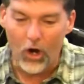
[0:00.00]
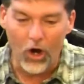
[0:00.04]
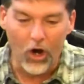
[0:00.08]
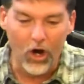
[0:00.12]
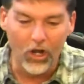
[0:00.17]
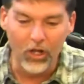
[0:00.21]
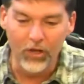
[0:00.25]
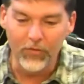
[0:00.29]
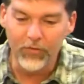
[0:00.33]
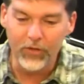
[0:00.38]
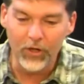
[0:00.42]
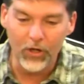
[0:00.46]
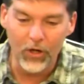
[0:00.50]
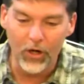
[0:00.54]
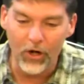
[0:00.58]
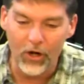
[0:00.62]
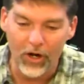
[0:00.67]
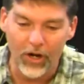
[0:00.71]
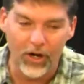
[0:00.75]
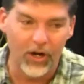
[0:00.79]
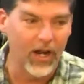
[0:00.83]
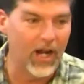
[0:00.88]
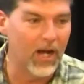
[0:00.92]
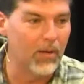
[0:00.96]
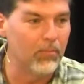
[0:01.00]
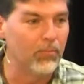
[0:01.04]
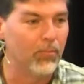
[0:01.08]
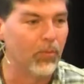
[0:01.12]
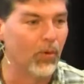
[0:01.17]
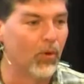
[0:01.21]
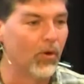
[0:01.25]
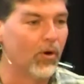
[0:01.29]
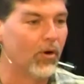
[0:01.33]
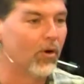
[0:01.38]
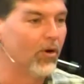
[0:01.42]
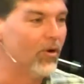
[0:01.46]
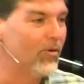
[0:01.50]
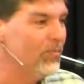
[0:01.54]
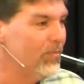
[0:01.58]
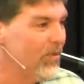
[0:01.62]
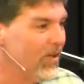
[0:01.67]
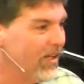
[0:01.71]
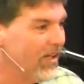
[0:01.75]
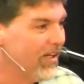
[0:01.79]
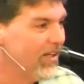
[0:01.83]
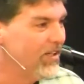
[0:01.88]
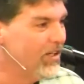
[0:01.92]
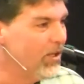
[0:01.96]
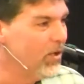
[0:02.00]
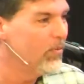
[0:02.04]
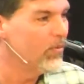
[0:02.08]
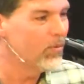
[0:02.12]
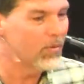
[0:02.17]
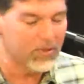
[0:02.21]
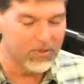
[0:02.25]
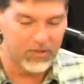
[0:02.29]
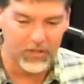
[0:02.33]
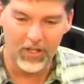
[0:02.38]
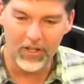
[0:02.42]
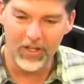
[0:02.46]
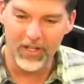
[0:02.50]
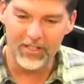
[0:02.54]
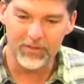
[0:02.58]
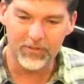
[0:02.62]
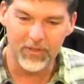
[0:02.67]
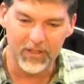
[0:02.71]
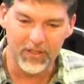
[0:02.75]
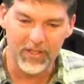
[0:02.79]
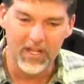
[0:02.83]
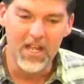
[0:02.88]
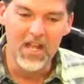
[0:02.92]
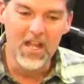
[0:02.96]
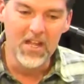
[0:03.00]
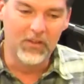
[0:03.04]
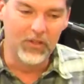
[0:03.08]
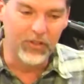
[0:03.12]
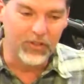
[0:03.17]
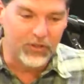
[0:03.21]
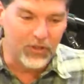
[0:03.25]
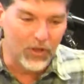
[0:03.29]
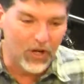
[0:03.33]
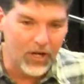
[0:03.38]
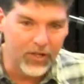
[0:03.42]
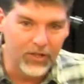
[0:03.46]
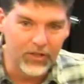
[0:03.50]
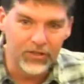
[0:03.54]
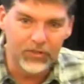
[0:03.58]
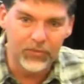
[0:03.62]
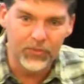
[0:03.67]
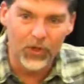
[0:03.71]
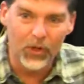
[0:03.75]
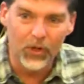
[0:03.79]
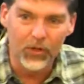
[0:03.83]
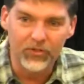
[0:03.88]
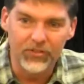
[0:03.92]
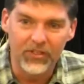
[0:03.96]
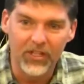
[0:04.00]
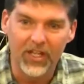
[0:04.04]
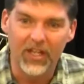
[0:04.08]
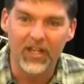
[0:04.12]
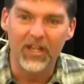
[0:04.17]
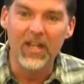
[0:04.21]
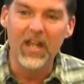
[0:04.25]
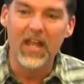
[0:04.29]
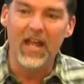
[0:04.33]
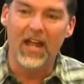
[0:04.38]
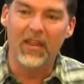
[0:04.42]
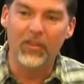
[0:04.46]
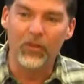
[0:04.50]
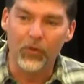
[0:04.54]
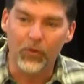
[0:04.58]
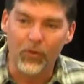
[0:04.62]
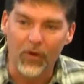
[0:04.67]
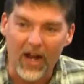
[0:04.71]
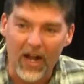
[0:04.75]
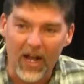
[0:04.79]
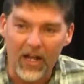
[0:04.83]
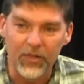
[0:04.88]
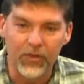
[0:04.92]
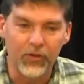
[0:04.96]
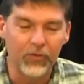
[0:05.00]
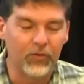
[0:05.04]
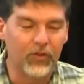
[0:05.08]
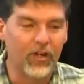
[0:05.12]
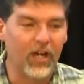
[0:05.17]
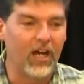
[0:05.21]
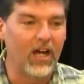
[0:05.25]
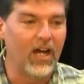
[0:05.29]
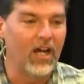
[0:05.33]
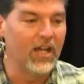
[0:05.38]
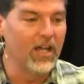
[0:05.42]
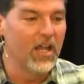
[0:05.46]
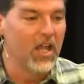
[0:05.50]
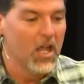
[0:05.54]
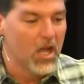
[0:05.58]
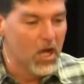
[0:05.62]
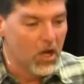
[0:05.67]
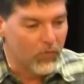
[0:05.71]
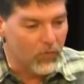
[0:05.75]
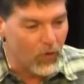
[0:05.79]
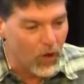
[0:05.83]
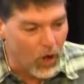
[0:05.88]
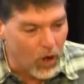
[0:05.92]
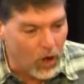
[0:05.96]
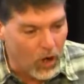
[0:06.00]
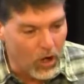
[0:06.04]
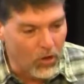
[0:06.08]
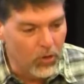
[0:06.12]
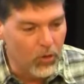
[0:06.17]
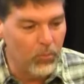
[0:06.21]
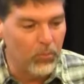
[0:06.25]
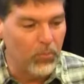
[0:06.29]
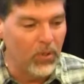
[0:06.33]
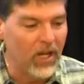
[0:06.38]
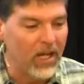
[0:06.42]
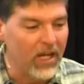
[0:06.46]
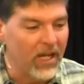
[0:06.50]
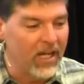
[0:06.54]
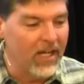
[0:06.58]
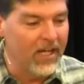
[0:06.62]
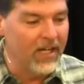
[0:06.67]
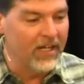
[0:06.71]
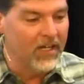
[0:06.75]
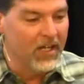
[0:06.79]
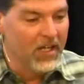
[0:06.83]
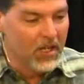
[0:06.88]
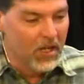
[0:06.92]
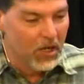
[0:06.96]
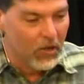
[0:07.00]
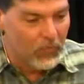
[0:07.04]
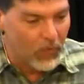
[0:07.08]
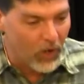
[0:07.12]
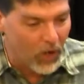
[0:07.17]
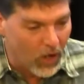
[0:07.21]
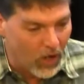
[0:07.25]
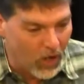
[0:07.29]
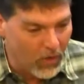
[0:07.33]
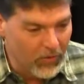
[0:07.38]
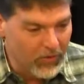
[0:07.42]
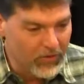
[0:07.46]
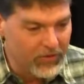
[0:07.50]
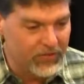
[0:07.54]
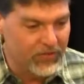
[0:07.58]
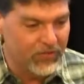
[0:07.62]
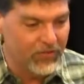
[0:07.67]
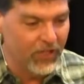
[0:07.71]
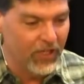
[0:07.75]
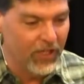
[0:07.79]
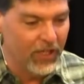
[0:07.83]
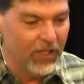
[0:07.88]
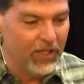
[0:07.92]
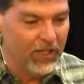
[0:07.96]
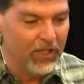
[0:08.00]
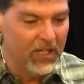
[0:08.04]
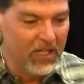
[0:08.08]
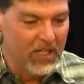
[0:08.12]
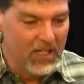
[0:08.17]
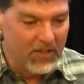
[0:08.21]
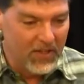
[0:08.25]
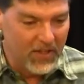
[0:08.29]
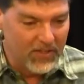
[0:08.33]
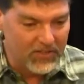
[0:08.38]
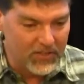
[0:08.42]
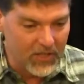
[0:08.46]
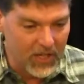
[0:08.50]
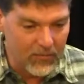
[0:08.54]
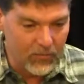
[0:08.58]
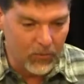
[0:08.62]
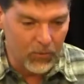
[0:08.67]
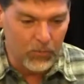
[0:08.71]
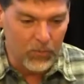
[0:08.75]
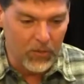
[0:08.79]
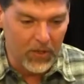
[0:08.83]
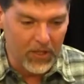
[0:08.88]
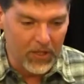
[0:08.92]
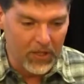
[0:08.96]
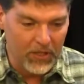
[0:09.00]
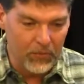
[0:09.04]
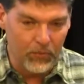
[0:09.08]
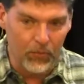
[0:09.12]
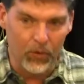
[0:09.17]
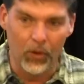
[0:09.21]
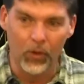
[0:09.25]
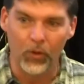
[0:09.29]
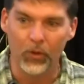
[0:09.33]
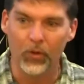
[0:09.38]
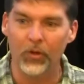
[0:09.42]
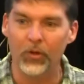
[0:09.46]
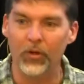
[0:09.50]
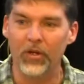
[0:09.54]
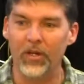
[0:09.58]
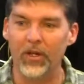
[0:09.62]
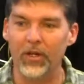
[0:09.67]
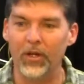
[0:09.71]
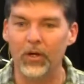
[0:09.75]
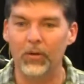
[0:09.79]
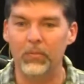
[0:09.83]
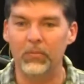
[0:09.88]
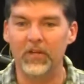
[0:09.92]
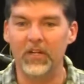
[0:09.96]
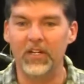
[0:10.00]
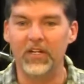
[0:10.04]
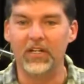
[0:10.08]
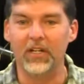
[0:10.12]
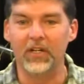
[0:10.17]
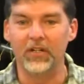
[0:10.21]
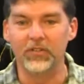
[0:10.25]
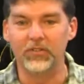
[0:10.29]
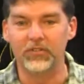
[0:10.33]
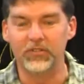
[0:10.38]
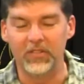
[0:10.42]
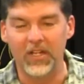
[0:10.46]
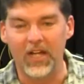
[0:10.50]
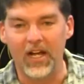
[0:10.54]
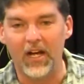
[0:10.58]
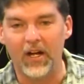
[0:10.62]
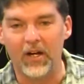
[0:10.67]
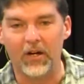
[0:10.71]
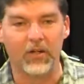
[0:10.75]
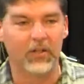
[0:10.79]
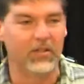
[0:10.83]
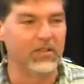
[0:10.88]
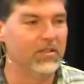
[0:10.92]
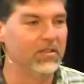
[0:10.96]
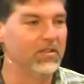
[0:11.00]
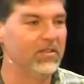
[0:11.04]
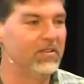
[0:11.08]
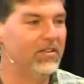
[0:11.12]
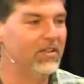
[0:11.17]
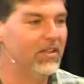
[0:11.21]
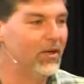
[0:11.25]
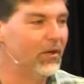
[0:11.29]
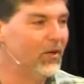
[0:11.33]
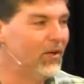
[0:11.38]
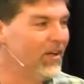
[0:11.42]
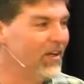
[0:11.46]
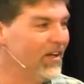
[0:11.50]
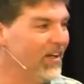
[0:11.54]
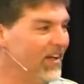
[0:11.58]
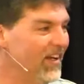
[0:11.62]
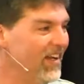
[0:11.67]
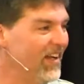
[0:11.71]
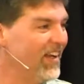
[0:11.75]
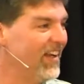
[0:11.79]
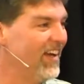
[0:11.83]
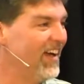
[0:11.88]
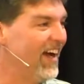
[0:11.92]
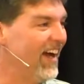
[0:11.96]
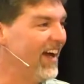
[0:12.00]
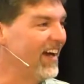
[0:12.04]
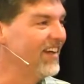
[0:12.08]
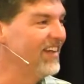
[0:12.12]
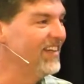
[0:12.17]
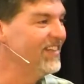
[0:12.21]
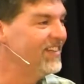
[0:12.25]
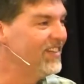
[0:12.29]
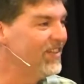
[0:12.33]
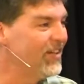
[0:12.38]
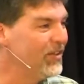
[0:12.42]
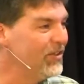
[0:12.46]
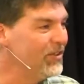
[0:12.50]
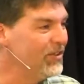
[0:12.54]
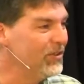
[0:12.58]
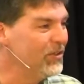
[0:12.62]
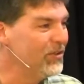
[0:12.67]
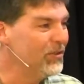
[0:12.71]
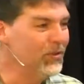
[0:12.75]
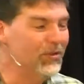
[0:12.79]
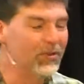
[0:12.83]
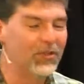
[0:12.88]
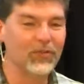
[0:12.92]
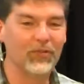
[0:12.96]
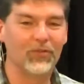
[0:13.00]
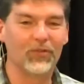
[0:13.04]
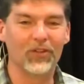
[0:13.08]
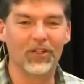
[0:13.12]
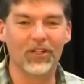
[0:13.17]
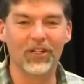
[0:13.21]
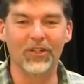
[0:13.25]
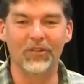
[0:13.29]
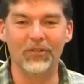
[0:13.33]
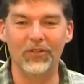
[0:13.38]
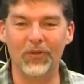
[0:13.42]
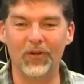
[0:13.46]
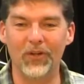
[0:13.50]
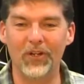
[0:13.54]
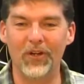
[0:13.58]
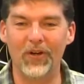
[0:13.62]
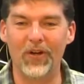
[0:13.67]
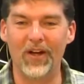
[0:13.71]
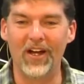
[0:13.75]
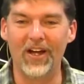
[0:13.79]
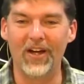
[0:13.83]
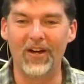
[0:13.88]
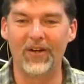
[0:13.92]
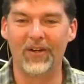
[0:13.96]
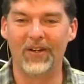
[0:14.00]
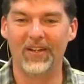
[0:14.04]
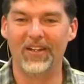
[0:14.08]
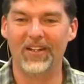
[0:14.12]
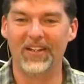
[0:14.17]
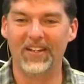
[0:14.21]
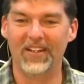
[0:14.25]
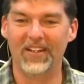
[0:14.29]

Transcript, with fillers: All of your hurt I bore on me. You remember we talked last week? The darkness rolls in and the wrath of God, of all the pain, of all the sin that's ever been rolled on him. And he goes, Now, you know what? I can tell you, you can forgive. You want to know how?